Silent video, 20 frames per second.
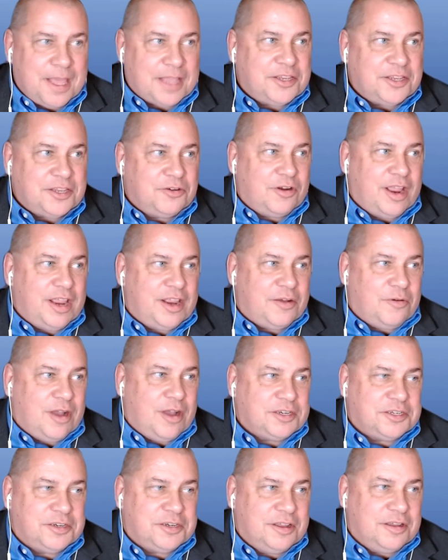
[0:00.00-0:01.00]
that's a great
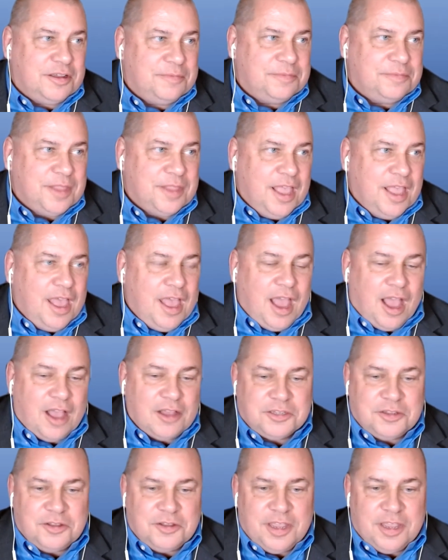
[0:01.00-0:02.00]
question.
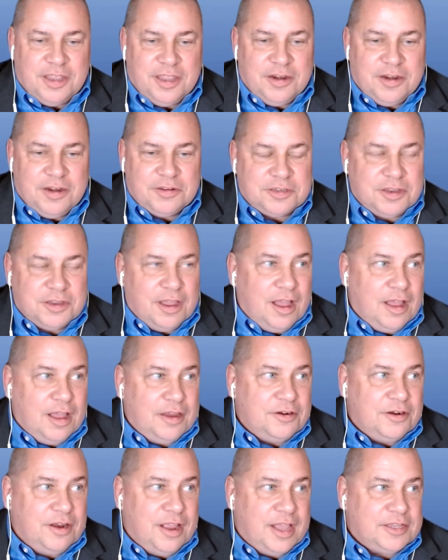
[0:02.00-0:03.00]
I was looking, it's
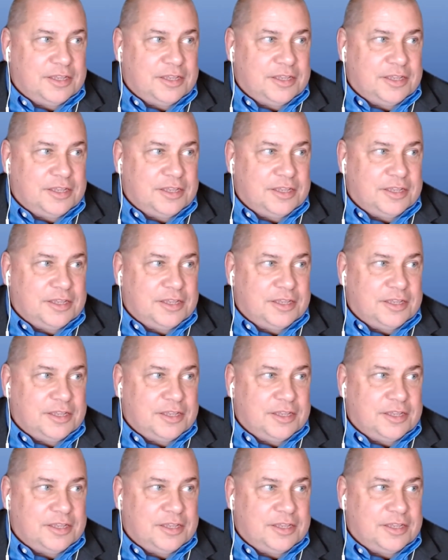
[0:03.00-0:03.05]
under